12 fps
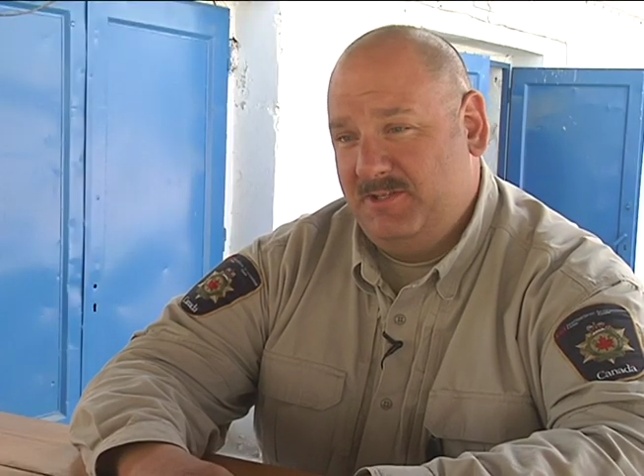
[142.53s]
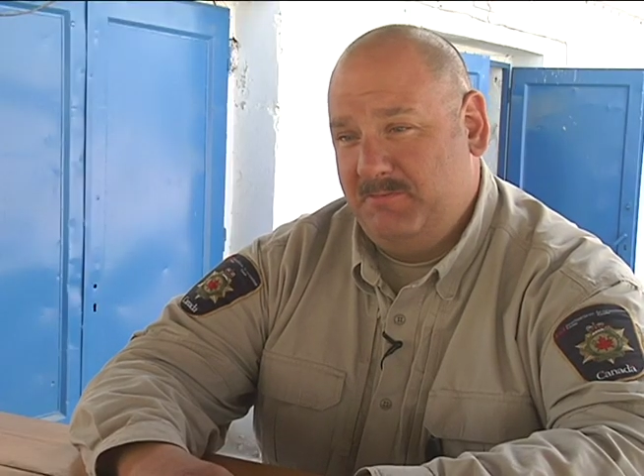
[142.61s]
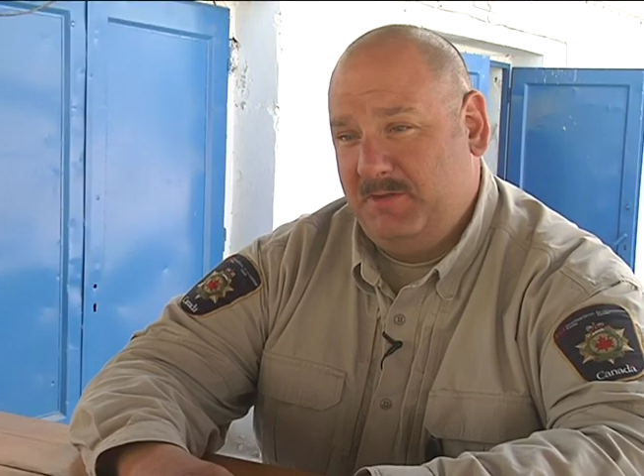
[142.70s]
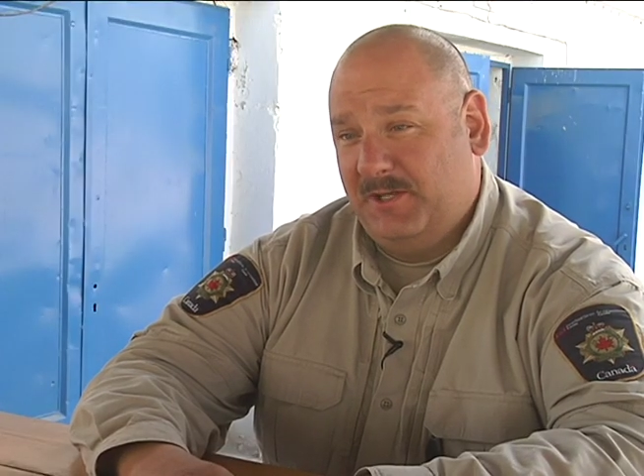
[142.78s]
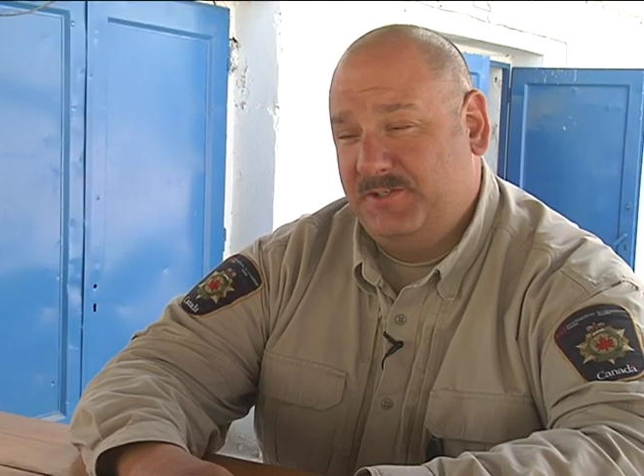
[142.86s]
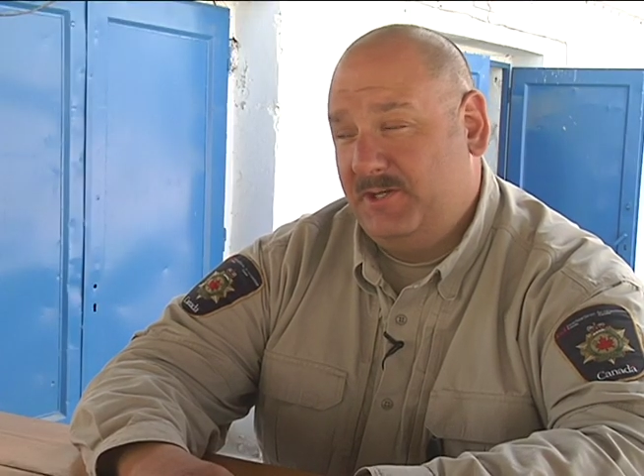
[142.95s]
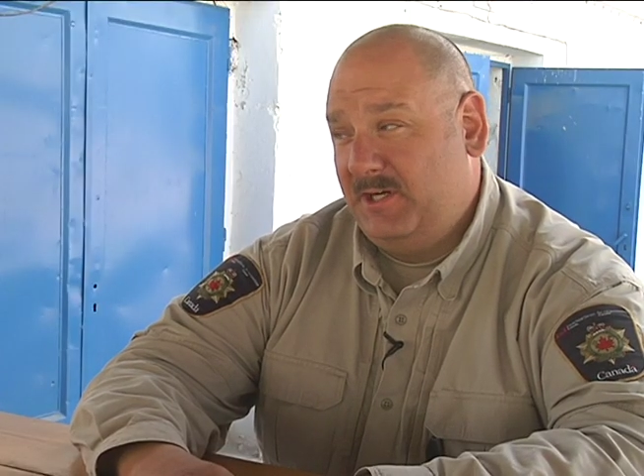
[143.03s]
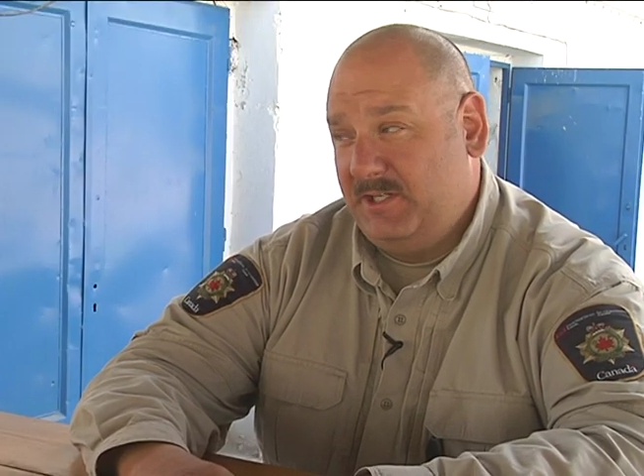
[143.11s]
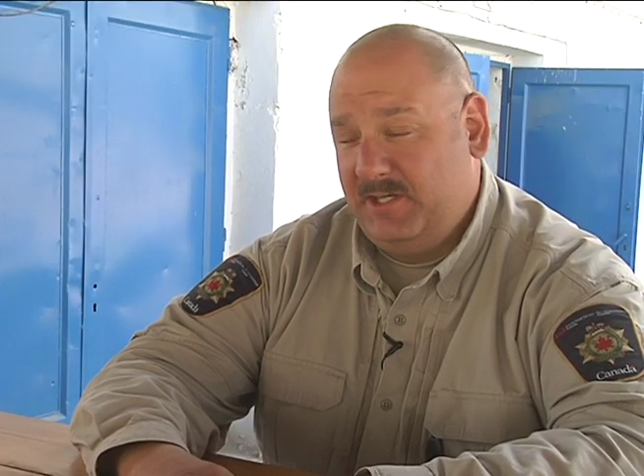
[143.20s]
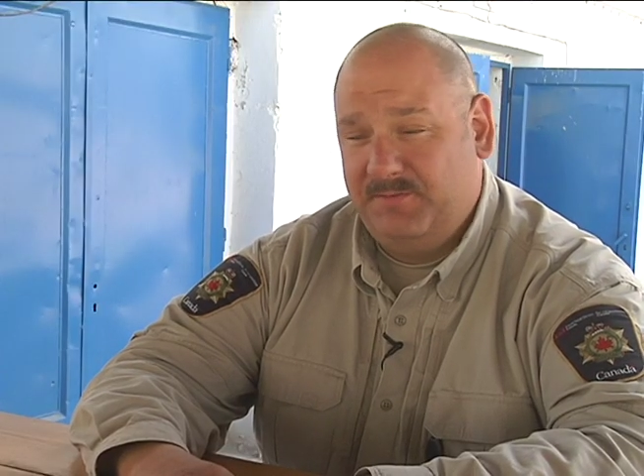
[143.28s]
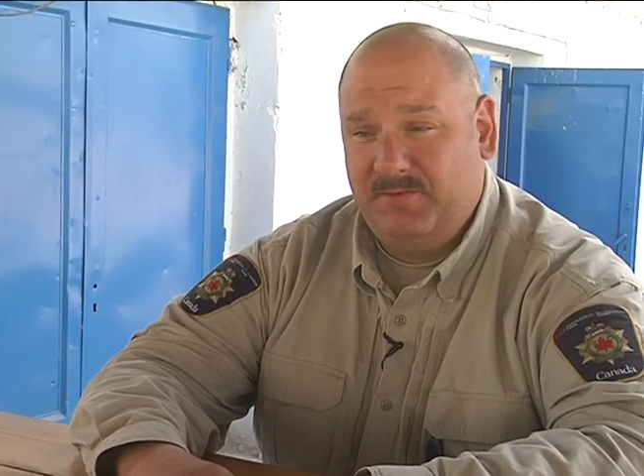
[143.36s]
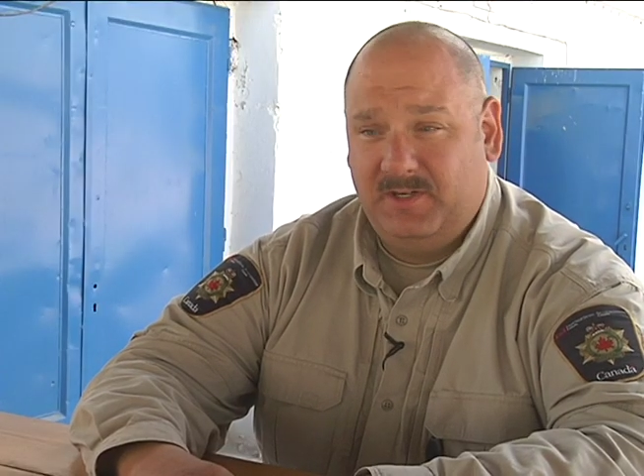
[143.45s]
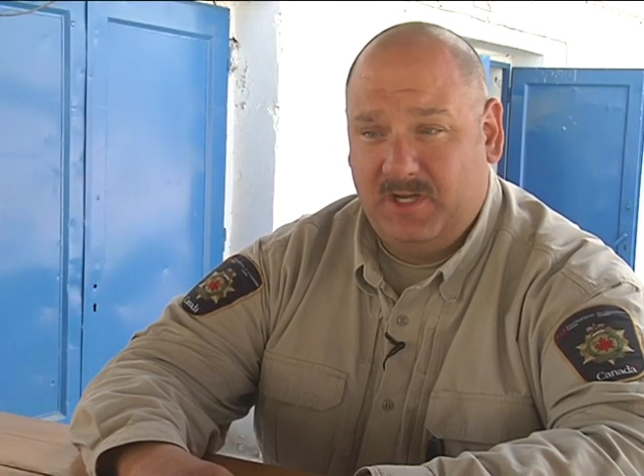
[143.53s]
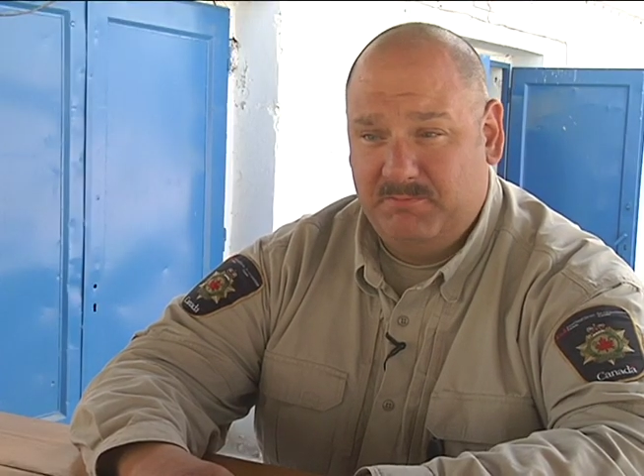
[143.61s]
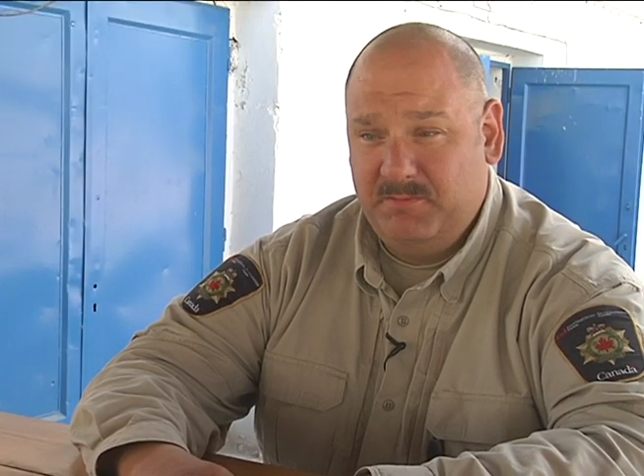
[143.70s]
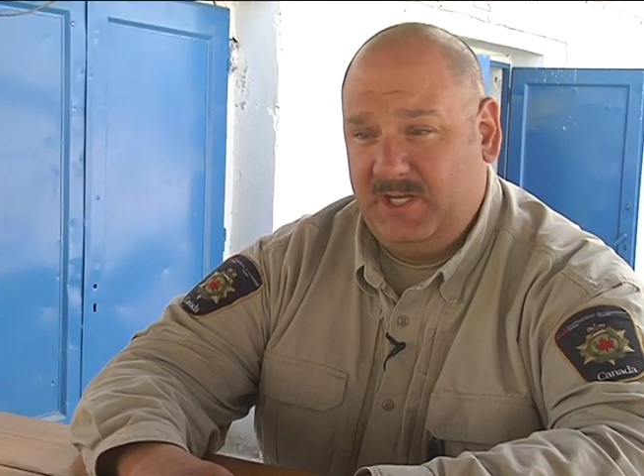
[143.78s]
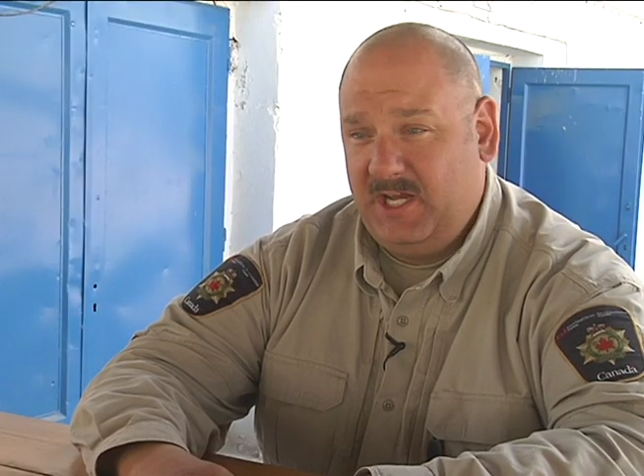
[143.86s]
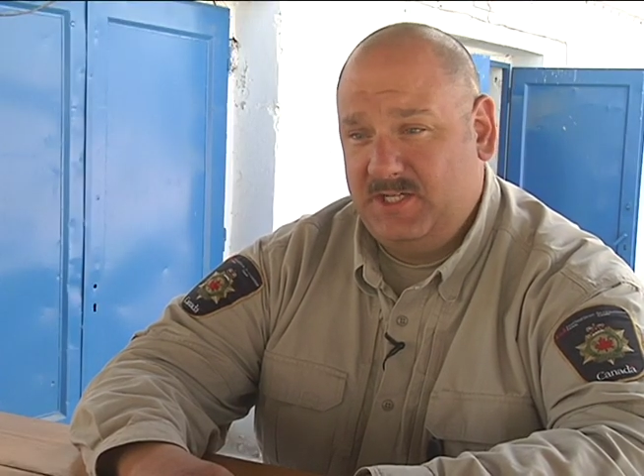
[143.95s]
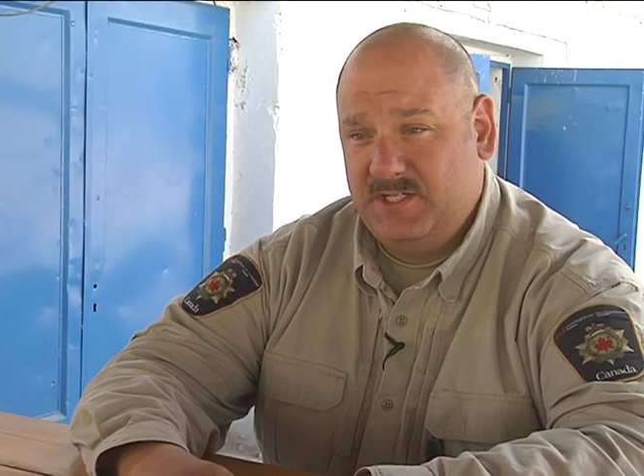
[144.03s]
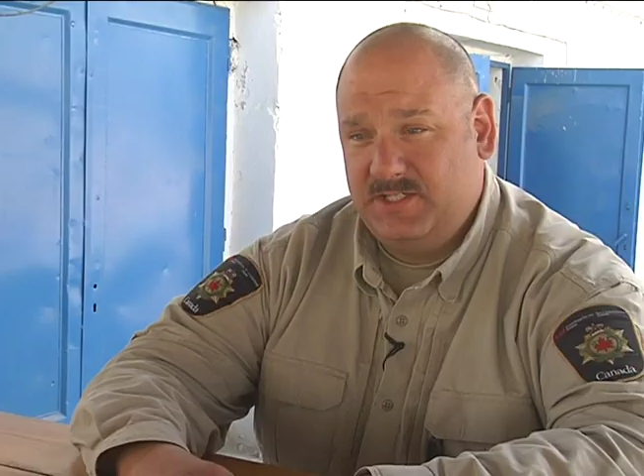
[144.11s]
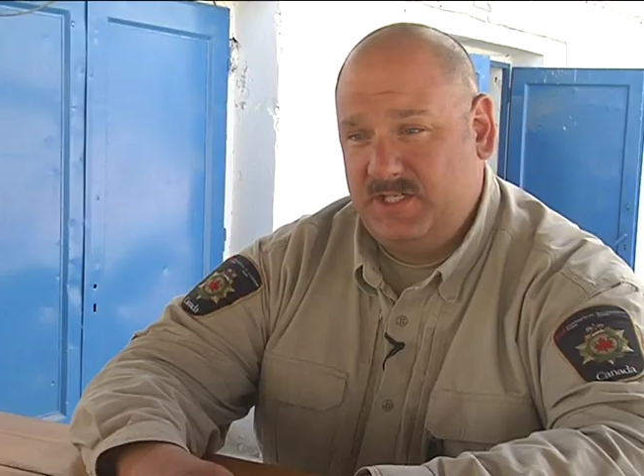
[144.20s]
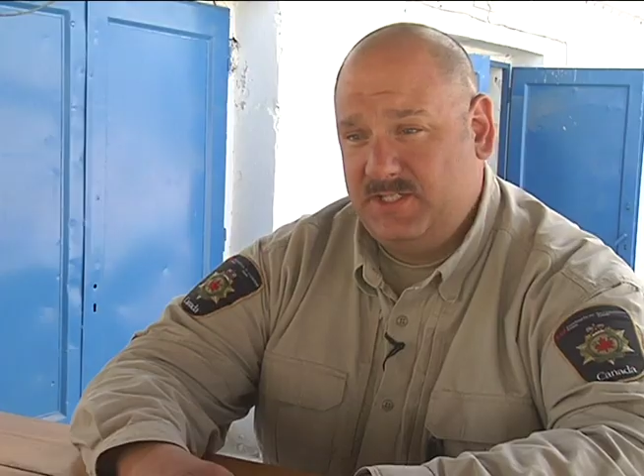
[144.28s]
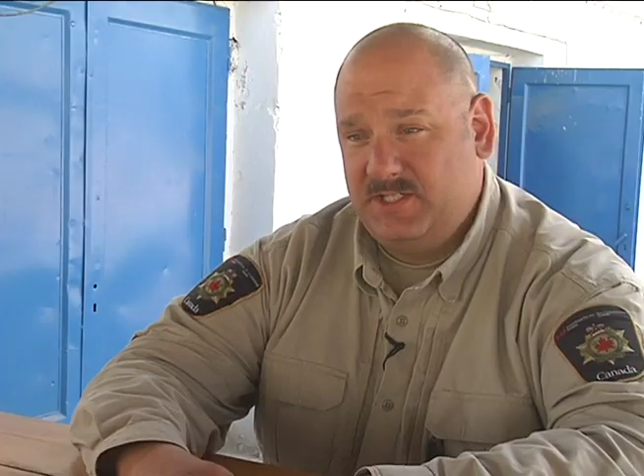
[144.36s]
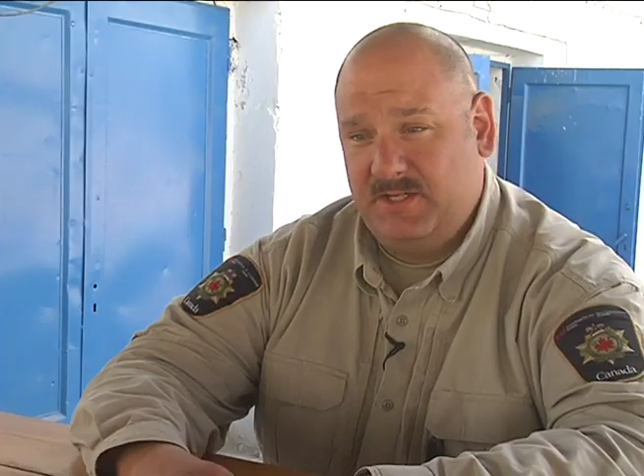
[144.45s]
the military and the different government
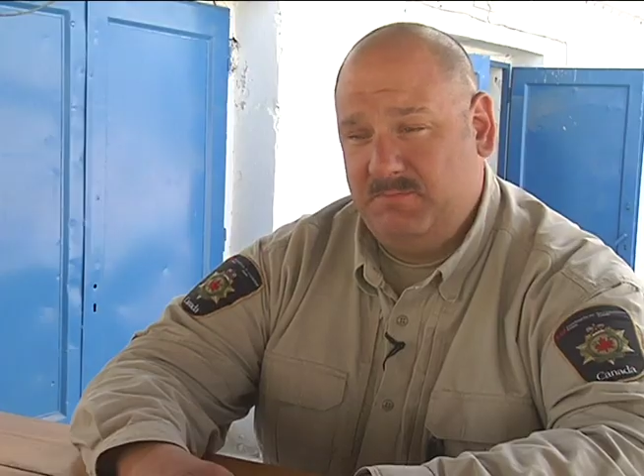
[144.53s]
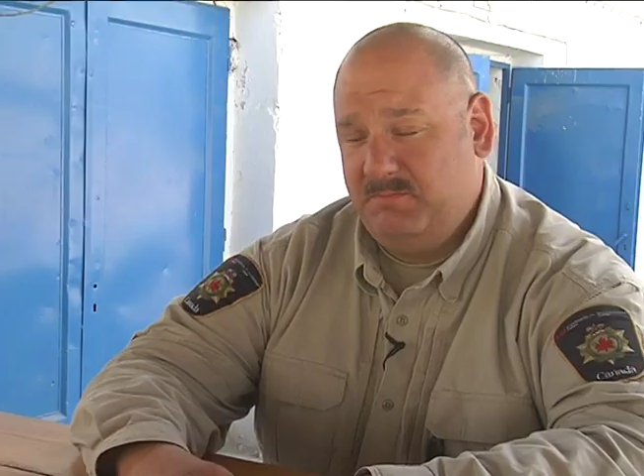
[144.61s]
agencies. It